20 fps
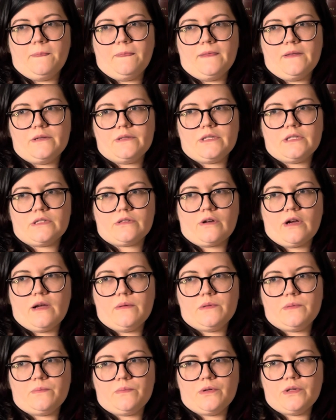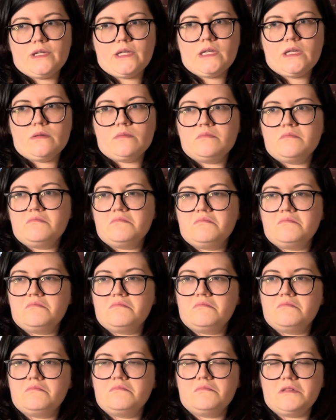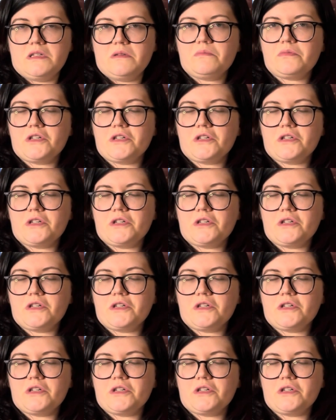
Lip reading: described in